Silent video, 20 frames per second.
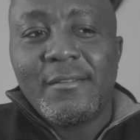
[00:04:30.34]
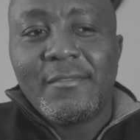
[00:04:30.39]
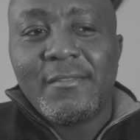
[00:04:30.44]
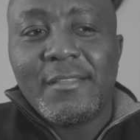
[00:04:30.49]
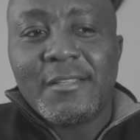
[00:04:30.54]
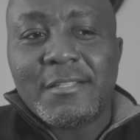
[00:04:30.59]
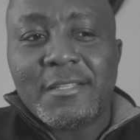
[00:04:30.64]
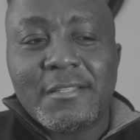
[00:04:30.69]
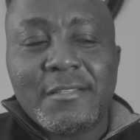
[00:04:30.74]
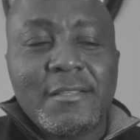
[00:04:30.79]

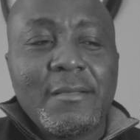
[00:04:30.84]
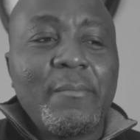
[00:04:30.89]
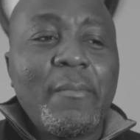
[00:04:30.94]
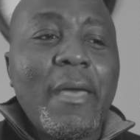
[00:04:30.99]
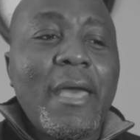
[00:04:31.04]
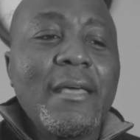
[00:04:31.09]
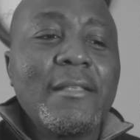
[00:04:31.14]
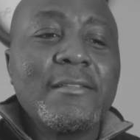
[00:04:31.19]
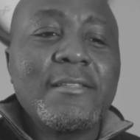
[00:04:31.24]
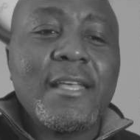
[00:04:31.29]
This is the
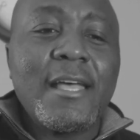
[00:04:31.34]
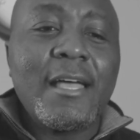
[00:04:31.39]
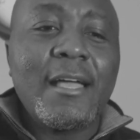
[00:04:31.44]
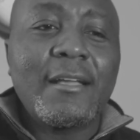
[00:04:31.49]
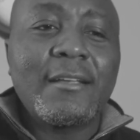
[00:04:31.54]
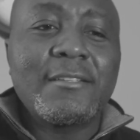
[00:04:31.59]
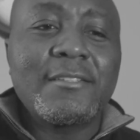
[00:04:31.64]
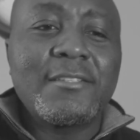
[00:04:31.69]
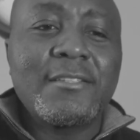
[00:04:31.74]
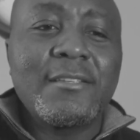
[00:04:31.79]

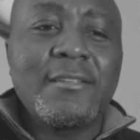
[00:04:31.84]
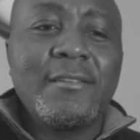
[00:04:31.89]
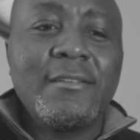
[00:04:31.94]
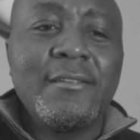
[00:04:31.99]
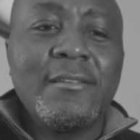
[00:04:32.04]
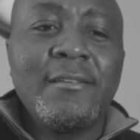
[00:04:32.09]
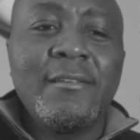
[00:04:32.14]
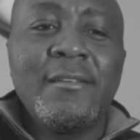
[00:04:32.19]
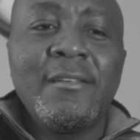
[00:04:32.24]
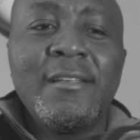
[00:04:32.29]
Pentax
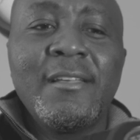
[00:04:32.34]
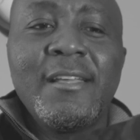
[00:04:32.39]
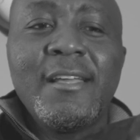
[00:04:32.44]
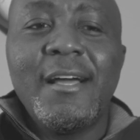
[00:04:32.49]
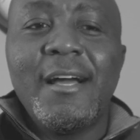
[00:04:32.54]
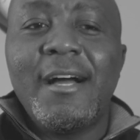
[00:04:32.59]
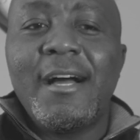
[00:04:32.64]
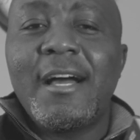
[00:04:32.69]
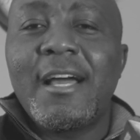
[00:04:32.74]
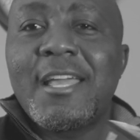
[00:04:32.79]

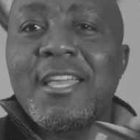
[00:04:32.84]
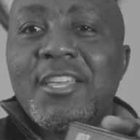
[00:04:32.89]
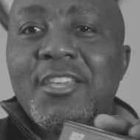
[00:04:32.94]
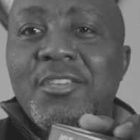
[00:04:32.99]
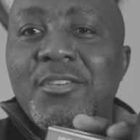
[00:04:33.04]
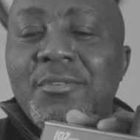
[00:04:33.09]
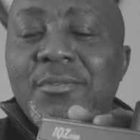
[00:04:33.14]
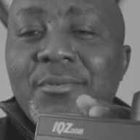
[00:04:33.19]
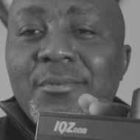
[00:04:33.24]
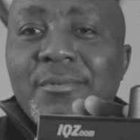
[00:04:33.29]

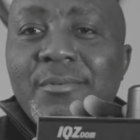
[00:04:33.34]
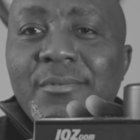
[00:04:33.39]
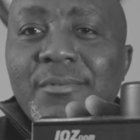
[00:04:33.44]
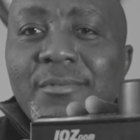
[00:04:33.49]
IQ